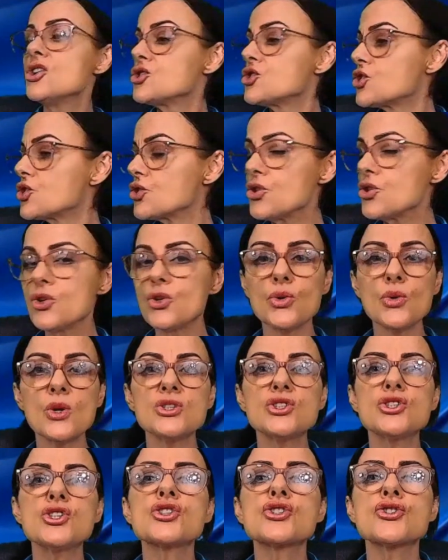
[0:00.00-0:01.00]
to
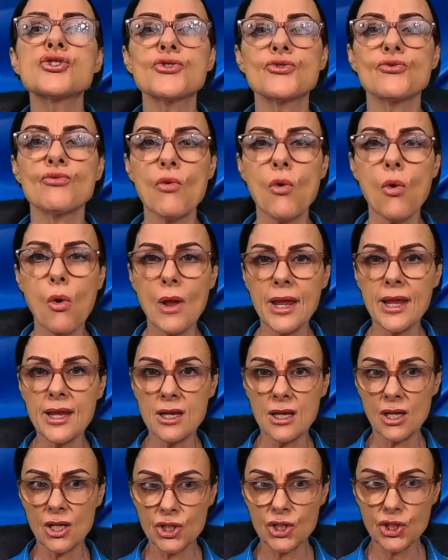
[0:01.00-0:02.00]
destroy
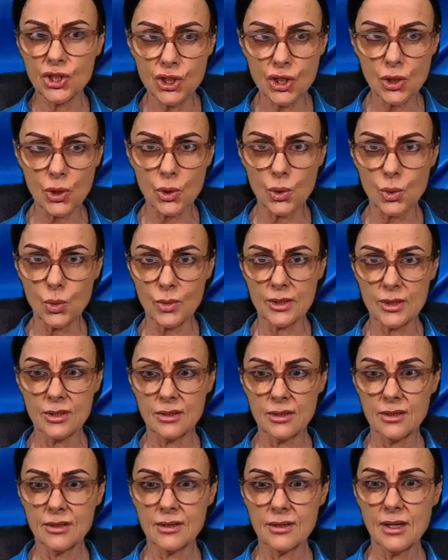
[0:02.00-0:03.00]
you
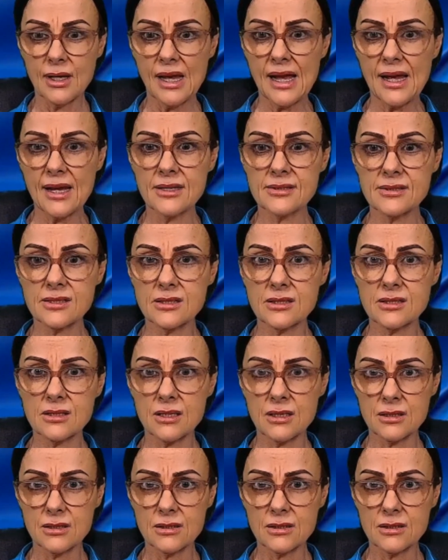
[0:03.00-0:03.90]
as